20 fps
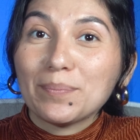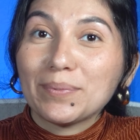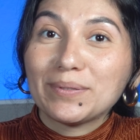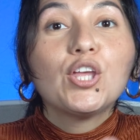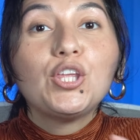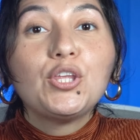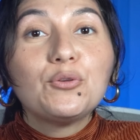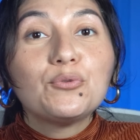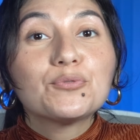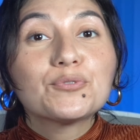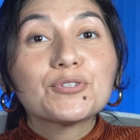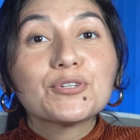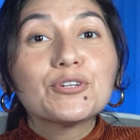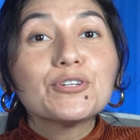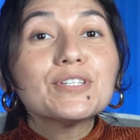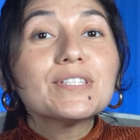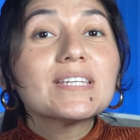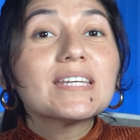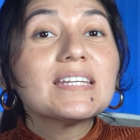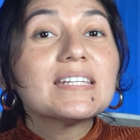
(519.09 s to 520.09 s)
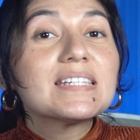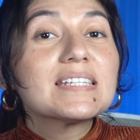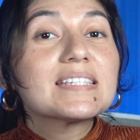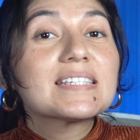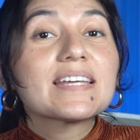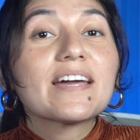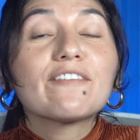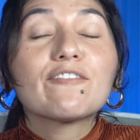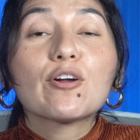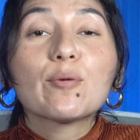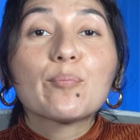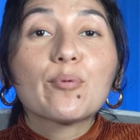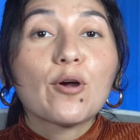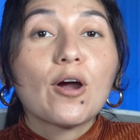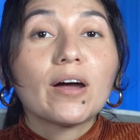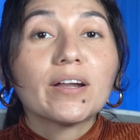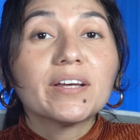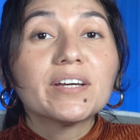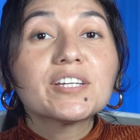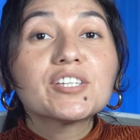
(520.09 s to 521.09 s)
Users can discover
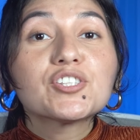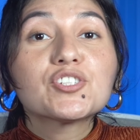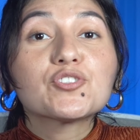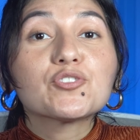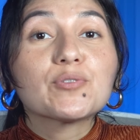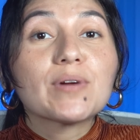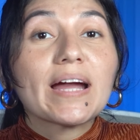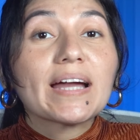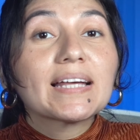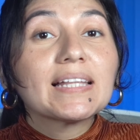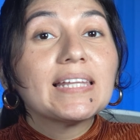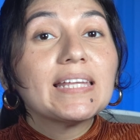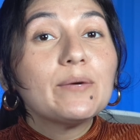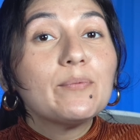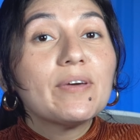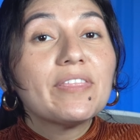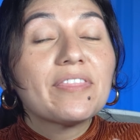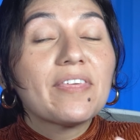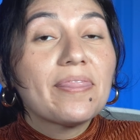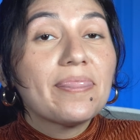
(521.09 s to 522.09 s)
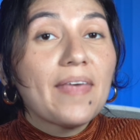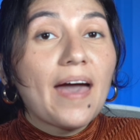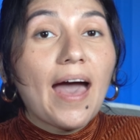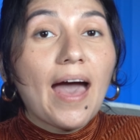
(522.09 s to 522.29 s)
products directly within the